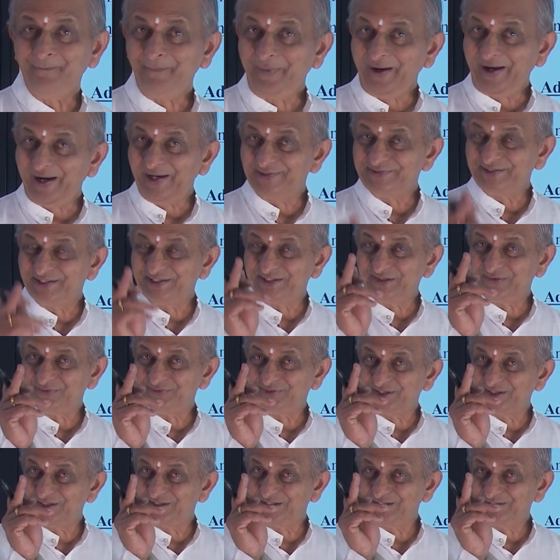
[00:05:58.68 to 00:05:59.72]
Passage of
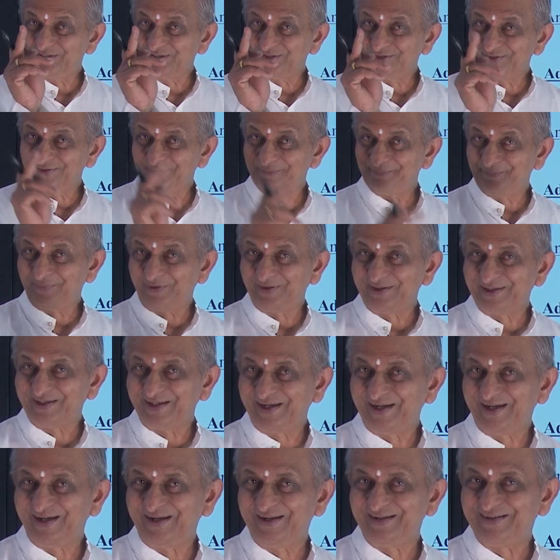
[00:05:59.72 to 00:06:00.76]
sun is also
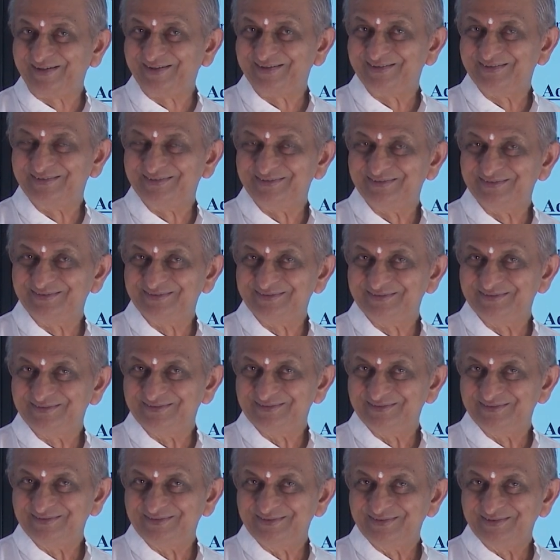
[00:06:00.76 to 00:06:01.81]
important.
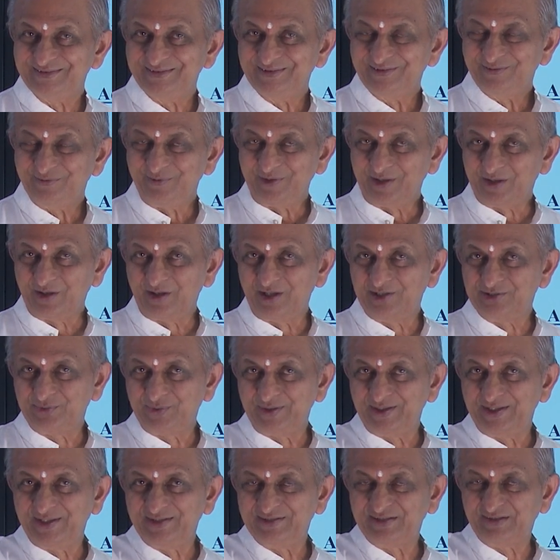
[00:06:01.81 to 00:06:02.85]
We have got
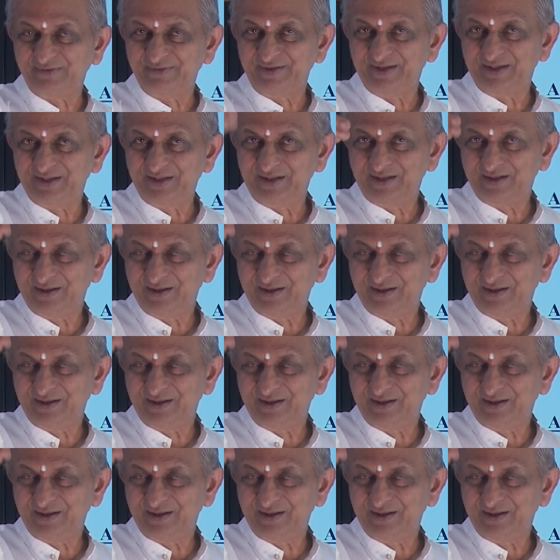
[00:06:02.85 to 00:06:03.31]
twenty-seven,